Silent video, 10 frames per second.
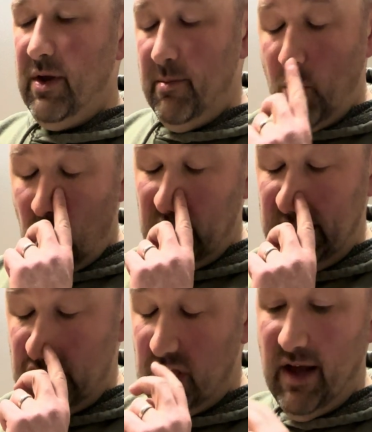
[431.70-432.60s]
him more
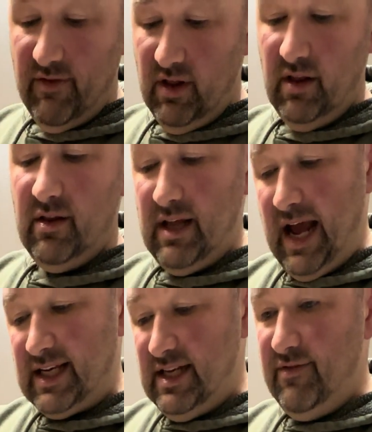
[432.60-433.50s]
leash level
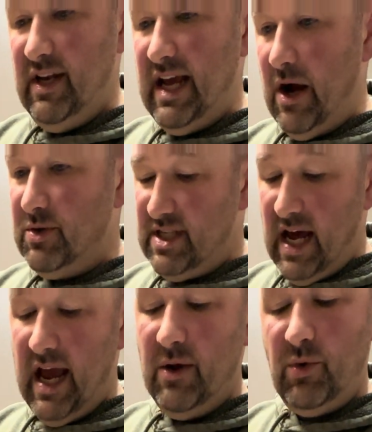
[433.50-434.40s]
activity
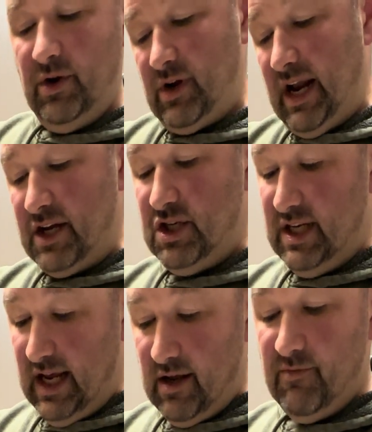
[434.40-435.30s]
outside where you can actually
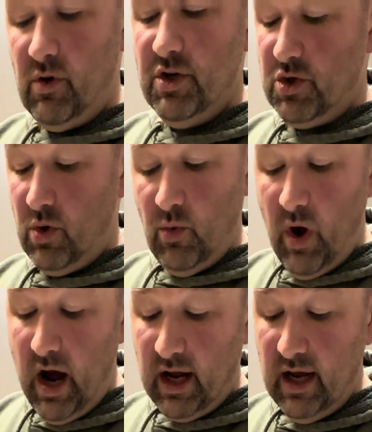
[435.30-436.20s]
take him for a short
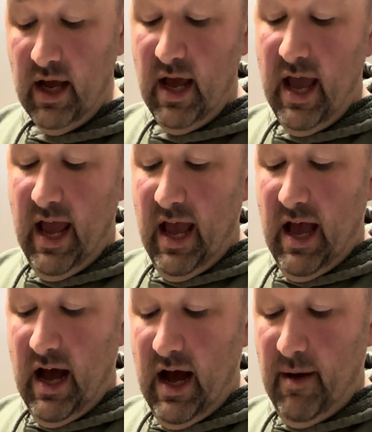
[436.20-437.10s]
walk.
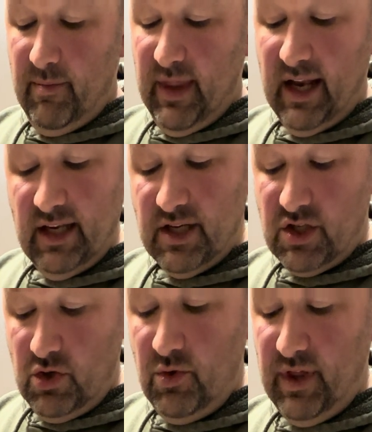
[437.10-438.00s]
That does
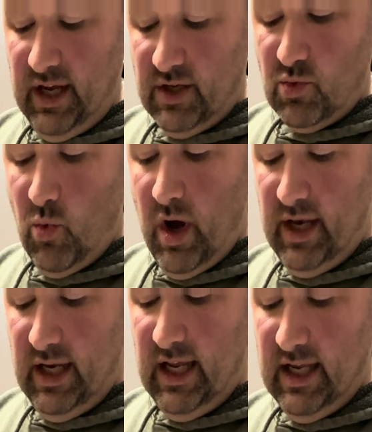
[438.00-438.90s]
2 things.
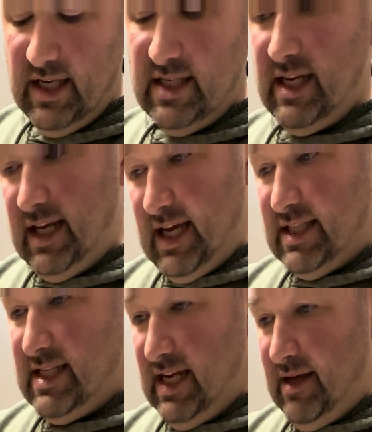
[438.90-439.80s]
One is it
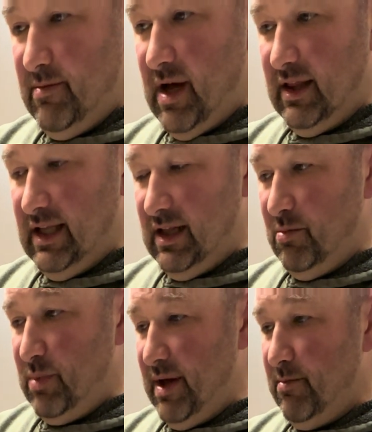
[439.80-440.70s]
gets him a little
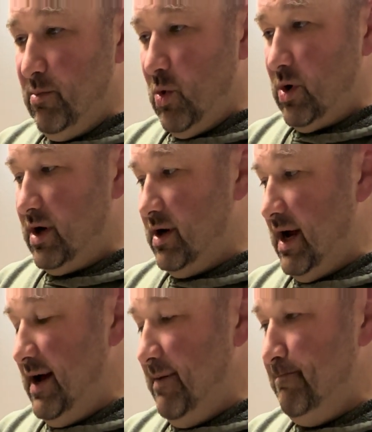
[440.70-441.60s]
bit more
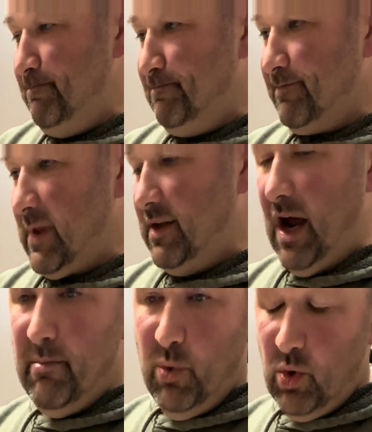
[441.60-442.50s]

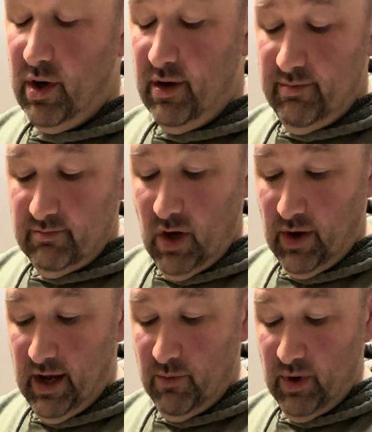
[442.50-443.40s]
not bored,
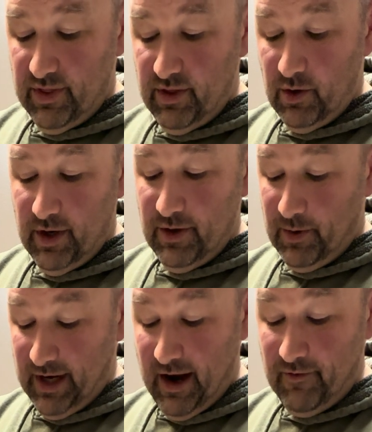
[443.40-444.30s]
okay, during the
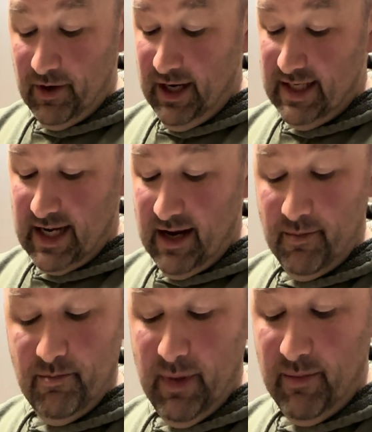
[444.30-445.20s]
recovery. He's going to
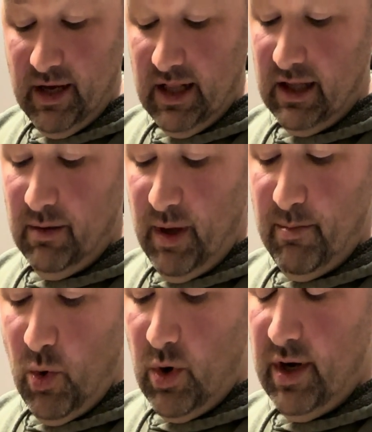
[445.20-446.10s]
maybe get a little bit
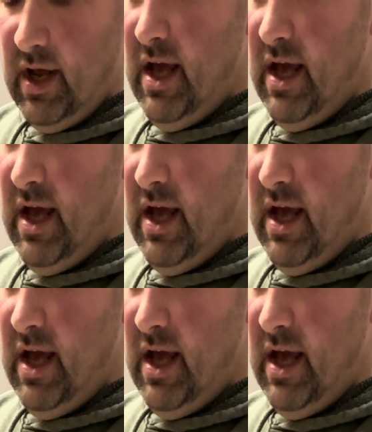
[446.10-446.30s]
bored.